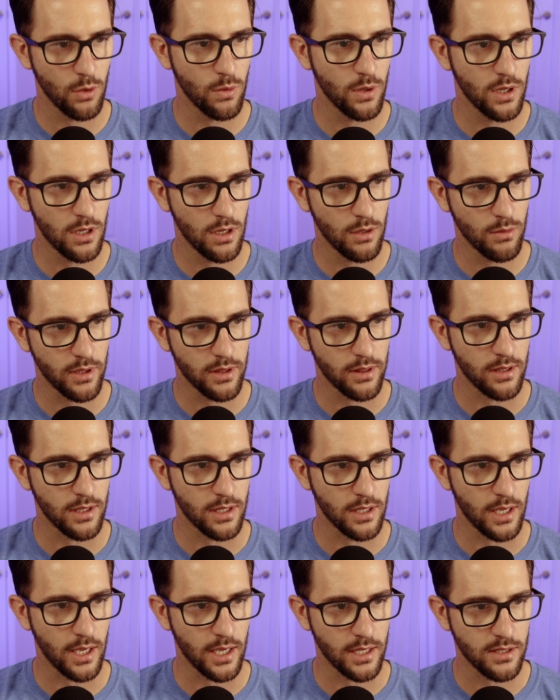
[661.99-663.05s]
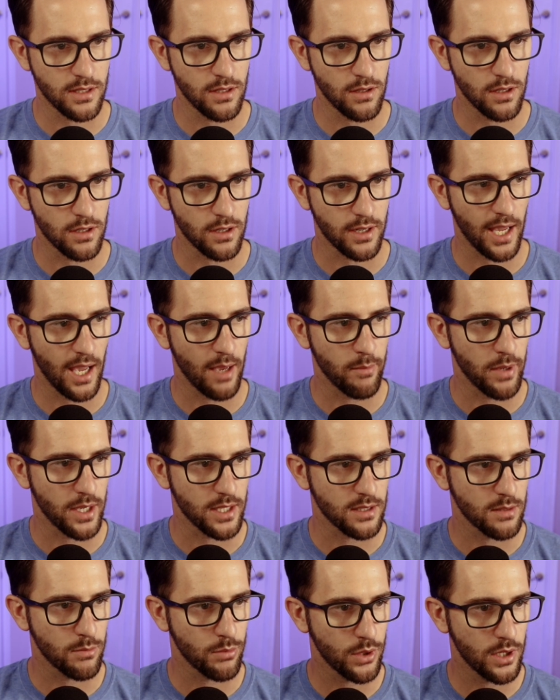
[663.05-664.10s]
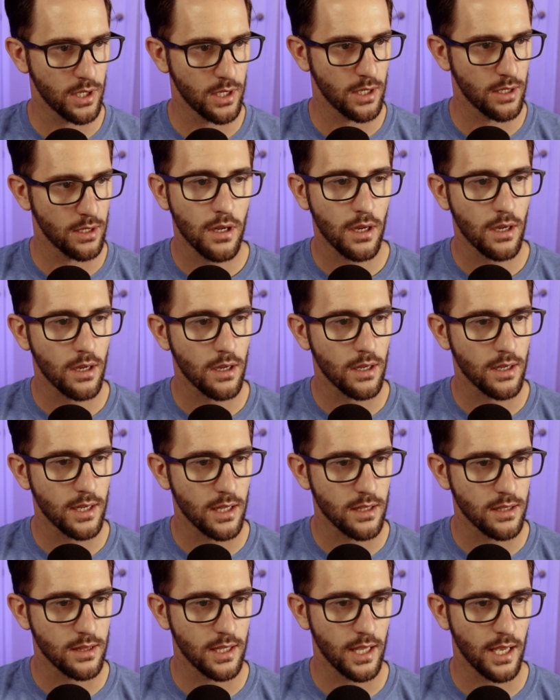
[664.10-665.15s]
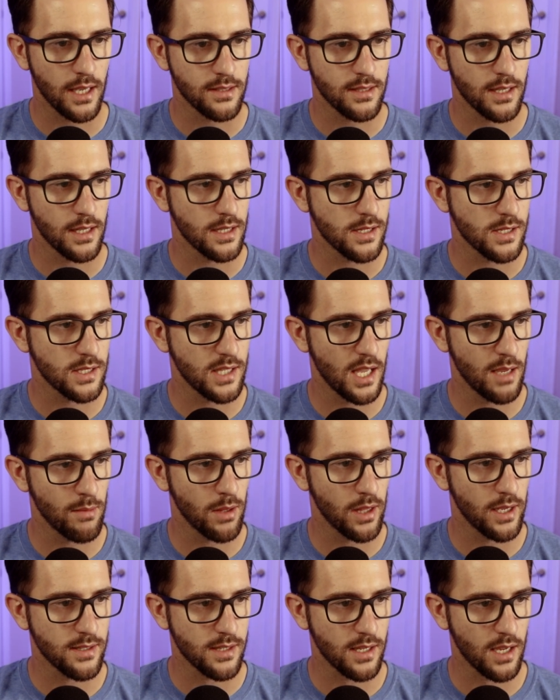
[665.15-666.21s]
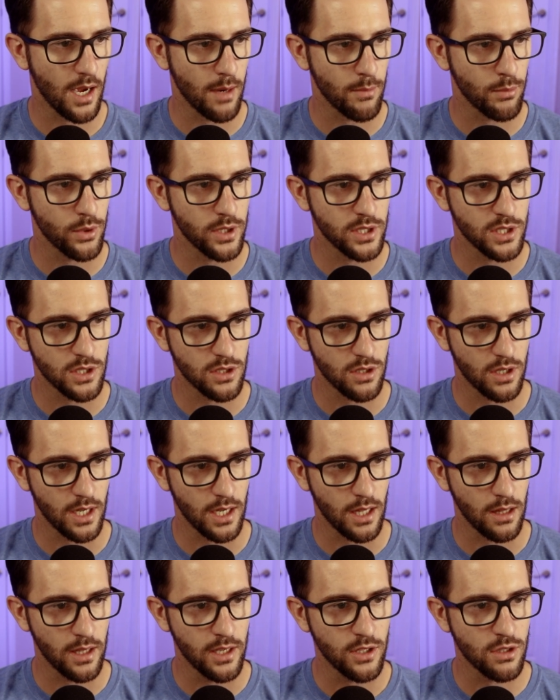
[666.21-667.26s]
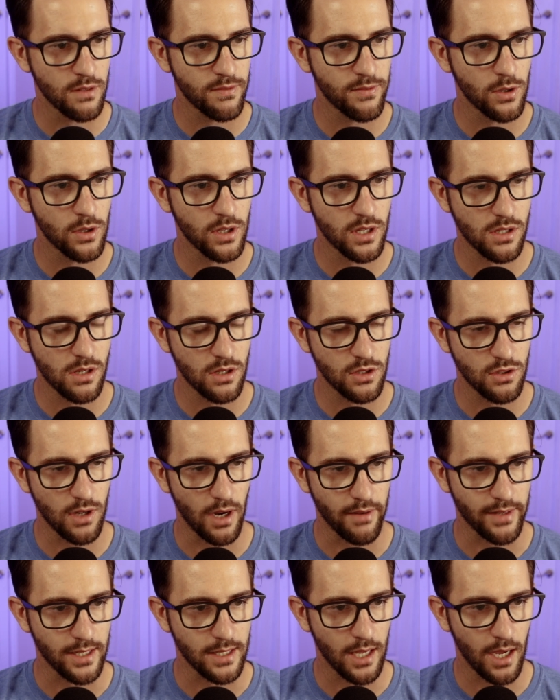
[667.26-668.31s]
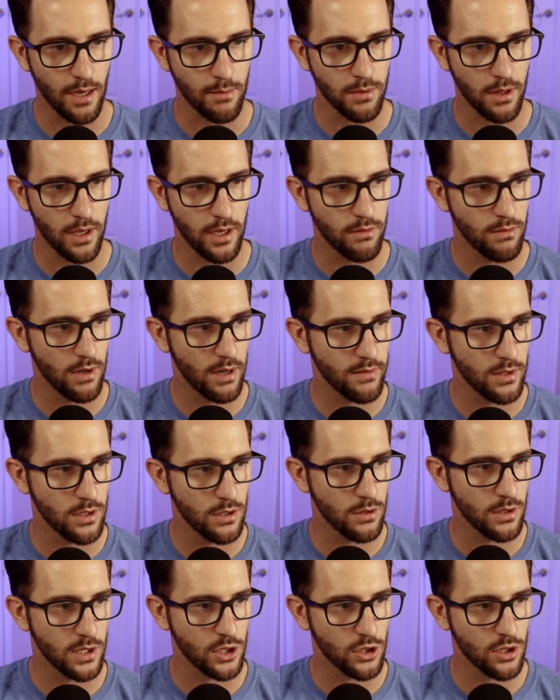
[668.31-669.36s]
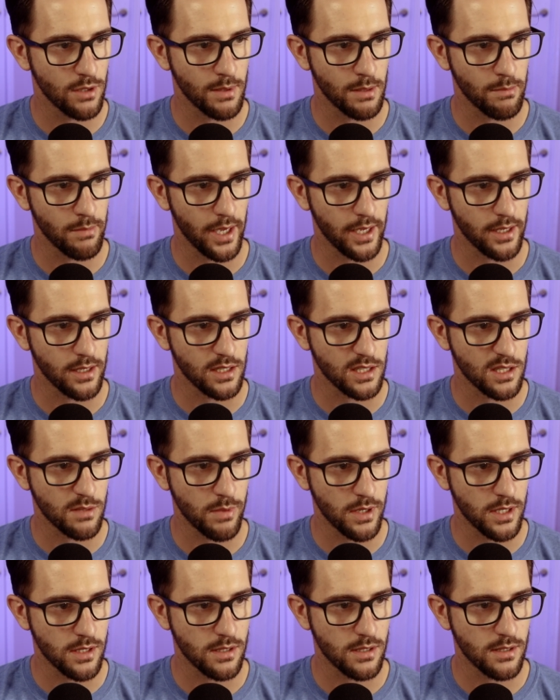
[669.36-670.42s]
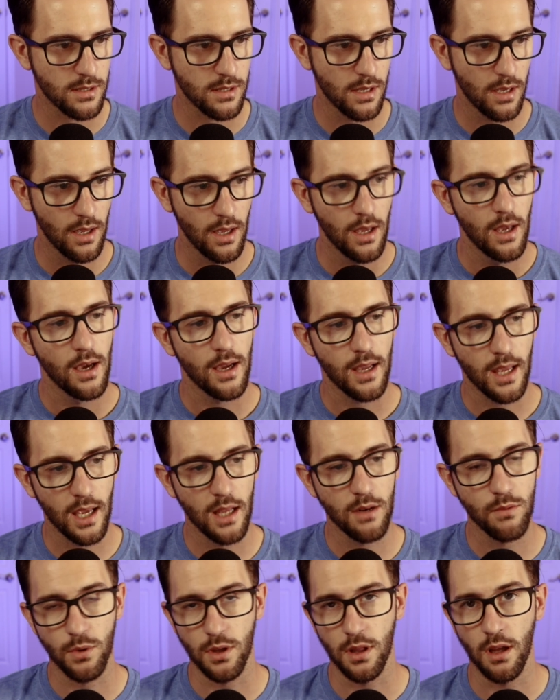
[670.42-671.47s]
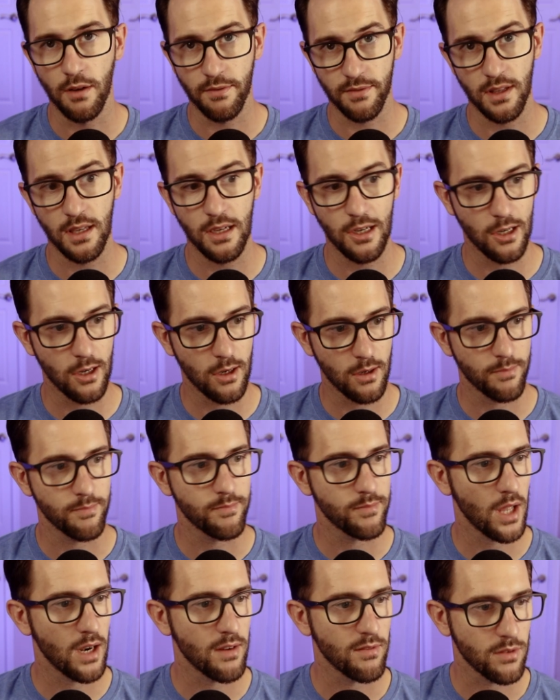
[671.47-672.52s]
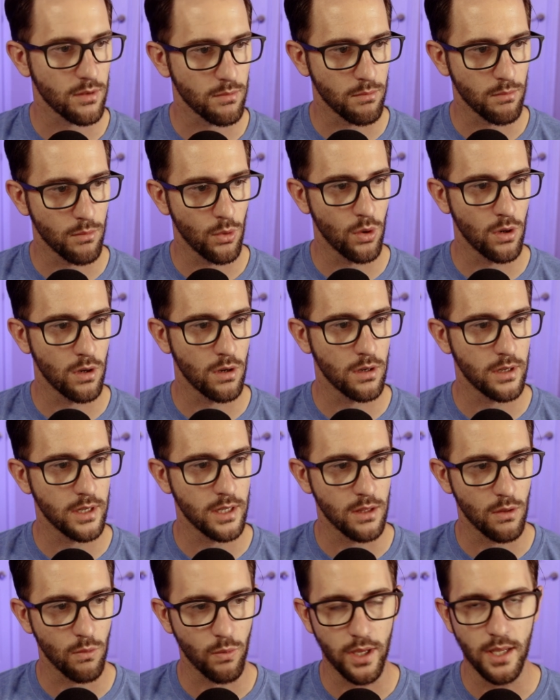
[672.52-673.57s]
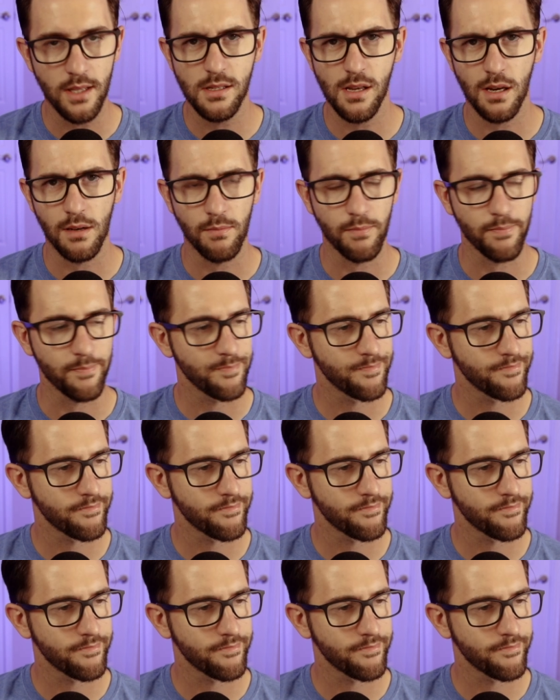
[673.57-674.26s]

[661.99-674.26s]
well with exterior CapEx completed. Now that the asset is stabilizing, operations are getting laser focused on driving top-line revenue and trimming back expenses. Again, would love to hear kind of more in the weeds on